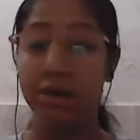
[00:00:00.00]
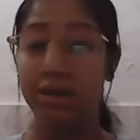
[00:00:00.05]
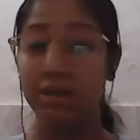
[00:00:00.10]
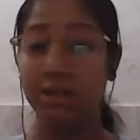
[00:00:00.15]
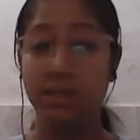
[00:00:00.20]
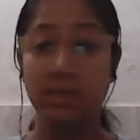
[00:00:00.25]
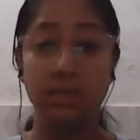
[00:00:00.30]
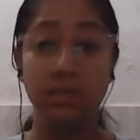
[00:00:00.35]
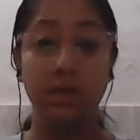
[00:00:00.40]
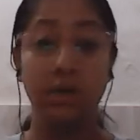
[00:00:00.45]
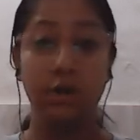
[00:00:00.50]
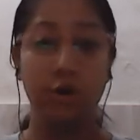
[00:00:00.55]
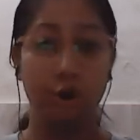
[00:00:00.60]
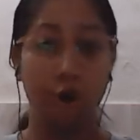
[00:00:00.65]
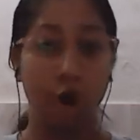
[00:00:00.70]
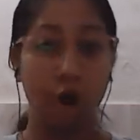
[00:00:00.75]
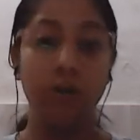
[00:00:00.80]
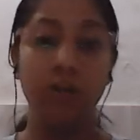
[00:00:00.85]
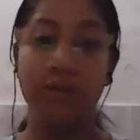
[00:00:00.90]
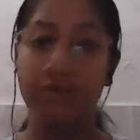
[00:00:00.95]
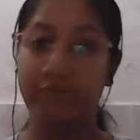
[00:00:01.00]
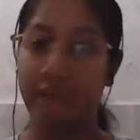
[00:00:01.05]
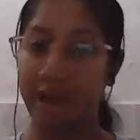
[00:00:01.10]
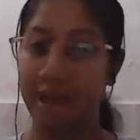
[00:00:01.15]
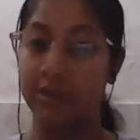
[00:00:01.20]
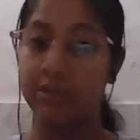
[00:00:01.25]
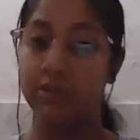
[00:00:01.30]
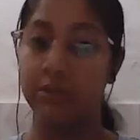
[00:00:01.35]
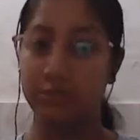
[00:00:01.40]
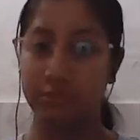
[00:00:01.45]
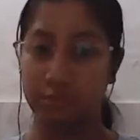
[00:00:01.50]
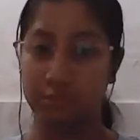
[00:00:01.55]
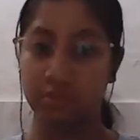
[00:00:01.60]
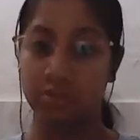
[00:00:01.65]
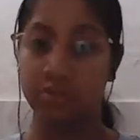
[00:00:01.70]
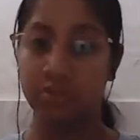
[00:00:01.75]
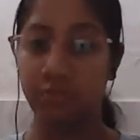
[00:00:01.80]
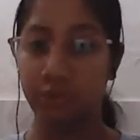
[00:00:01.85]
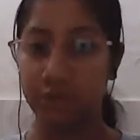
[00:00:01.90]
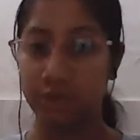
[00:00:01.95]
These are not the valid
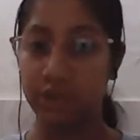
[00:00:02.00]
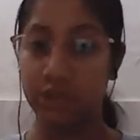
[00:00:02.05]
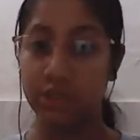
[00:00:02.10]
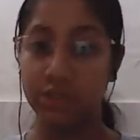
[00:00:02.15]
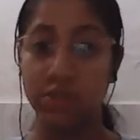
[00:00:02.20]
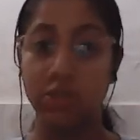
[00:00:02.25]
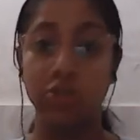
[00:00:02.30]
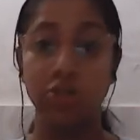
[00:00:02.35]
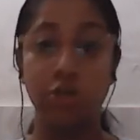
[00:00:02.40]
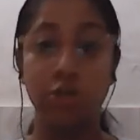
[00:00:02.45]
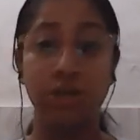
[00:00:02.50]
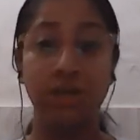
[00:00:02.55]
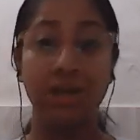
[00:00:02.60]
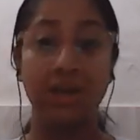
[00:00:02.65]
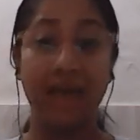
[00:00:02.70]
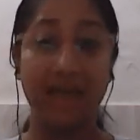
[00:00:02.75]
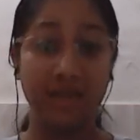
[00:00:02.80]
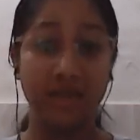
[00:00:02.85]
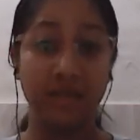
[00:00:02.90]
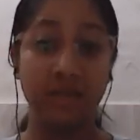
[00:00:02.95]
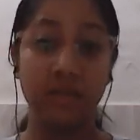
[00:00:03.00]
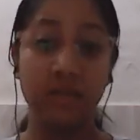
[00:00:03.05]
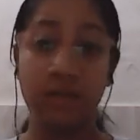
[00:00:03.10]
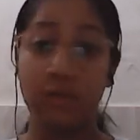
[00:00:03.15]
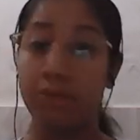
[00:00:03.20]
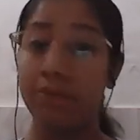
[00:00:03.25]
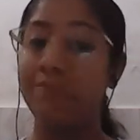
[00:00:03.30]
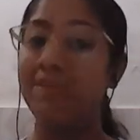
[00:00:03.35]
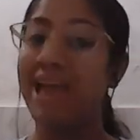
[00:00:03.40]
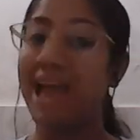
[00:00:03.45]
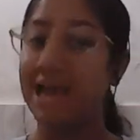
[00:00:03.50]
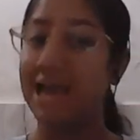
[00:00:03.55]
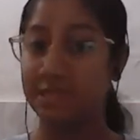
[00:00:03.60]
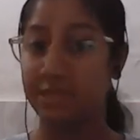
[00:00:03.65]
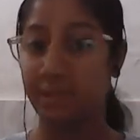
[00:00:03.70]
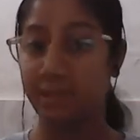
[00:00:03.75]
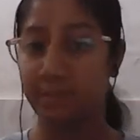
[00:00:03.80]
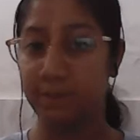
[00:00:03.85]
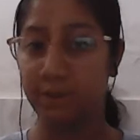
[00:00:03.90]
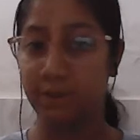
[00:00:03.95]
sources for research, and neither they will be
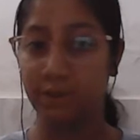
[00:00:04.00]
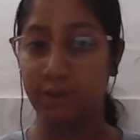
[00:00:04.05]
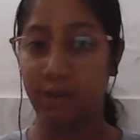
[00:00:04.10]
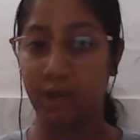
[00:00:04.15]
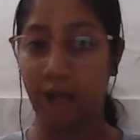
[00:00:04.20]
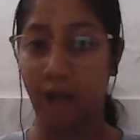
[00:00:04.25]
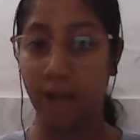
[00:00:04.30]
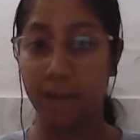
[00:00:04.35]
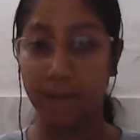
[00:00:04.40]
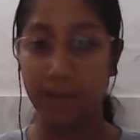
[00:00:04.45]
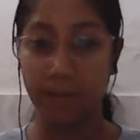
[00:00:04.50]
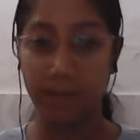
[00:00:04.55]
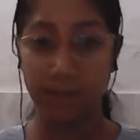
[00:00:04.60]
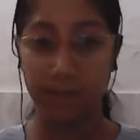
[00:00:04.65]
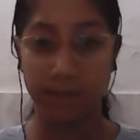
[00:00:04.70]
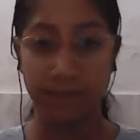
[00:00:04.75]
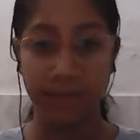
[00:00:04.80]
accepted in the committee.